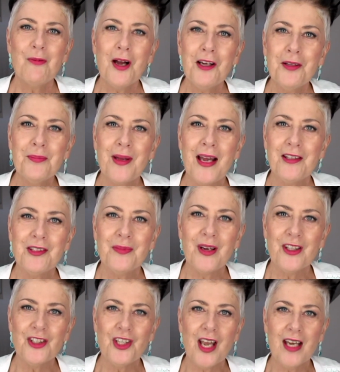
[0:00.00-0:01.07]
welcome back to
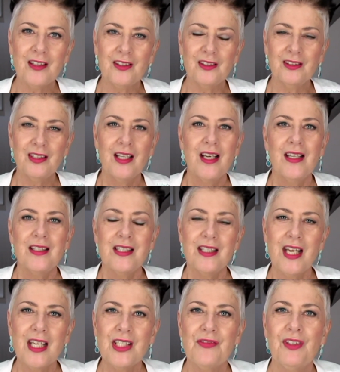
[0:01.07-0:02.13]
my channel.
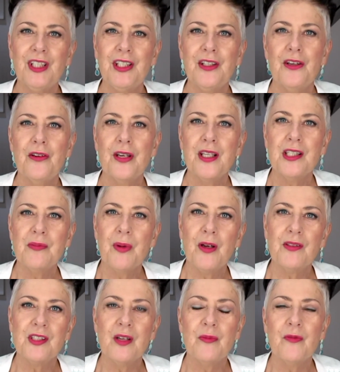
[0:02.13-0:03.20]
Today's video is
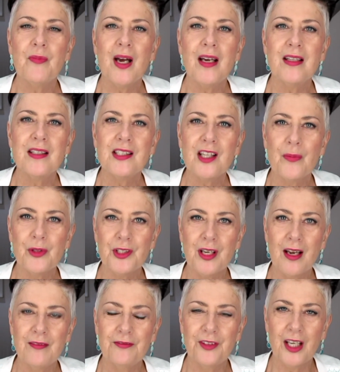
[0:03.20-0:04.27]
about some of my
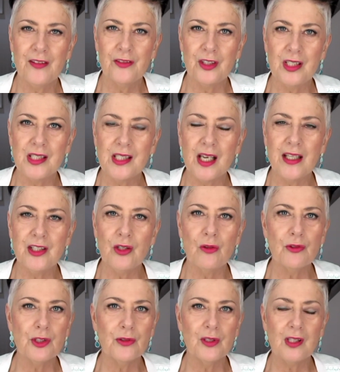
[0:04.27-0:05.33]
summertime favorites. I
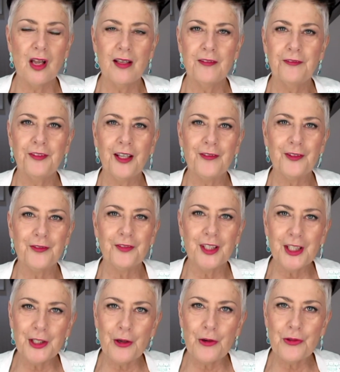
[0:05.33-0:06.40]
don't do a lot of favorite
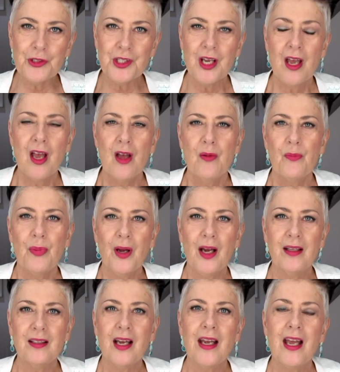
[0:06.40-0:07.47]
videos,
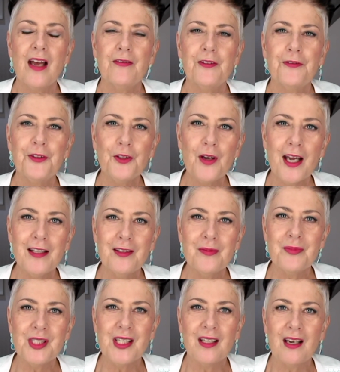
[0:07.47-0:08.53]
but I have a few
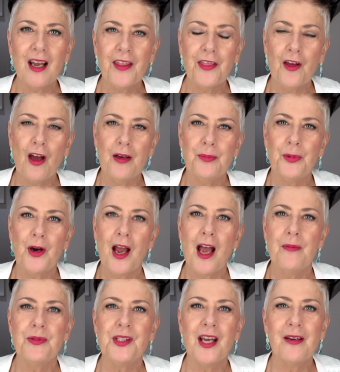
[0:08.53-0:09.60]
items that I thought
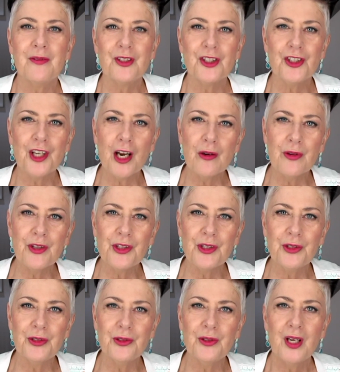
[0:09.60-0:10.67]
perhaps I would share with
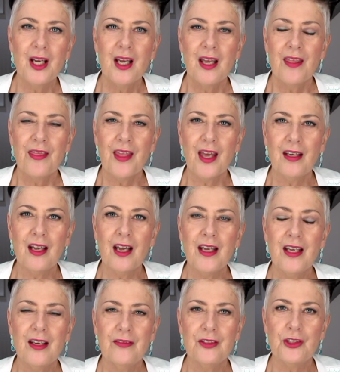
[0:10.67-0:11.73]
you that I
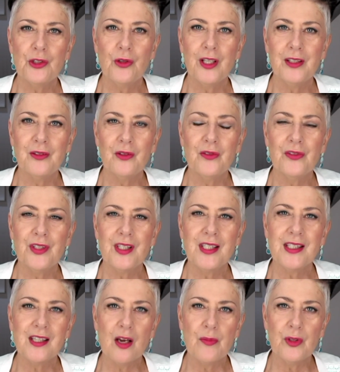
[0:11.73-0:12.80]
have enjoyed over the
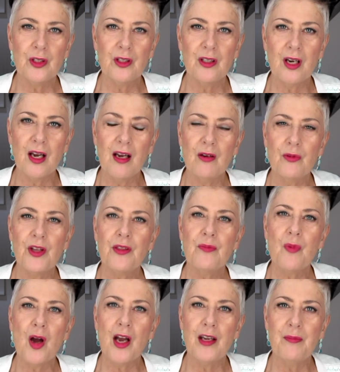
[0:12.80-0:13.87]
summer with
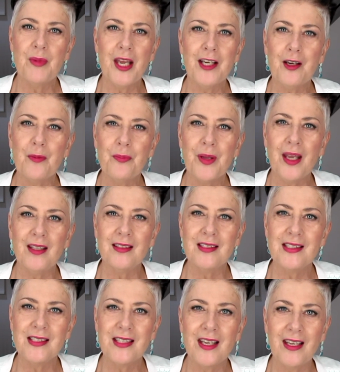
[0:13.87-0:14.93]
my makeup and
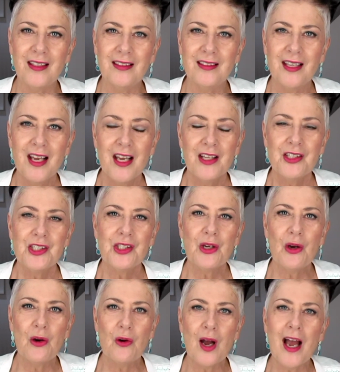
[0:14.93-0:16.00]
skin.
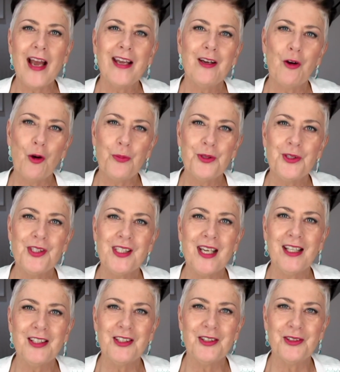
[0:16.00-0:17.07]
So I hope you
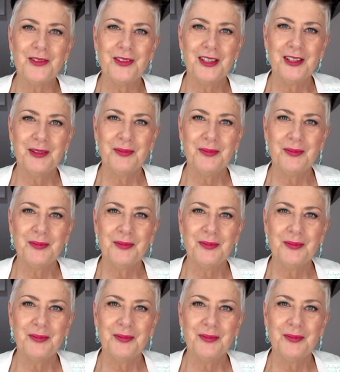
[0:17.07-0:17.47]
stay tuned.